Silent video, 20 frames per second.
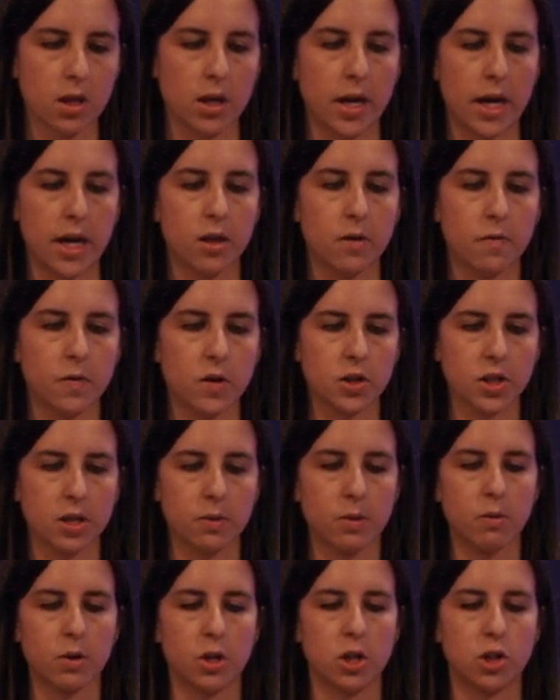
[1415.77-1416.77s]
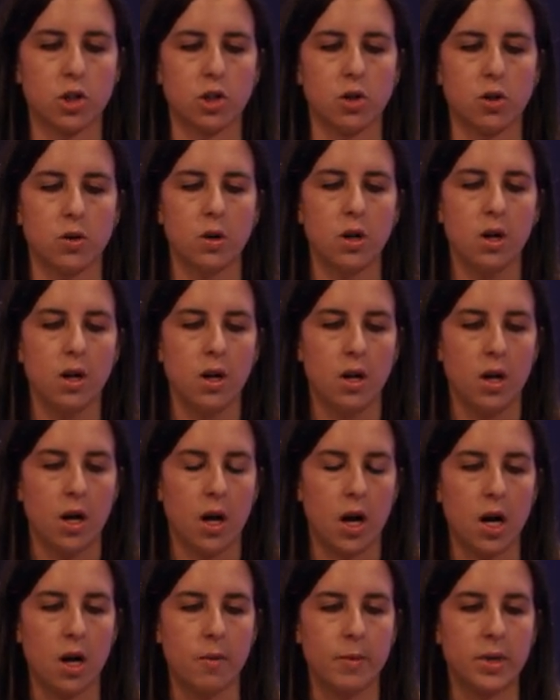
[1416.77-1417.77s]
And the first thing we want to do
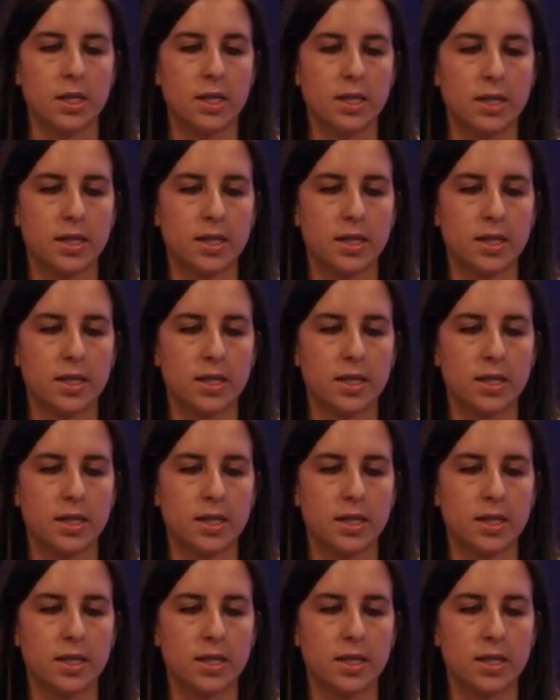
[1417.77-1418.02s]
is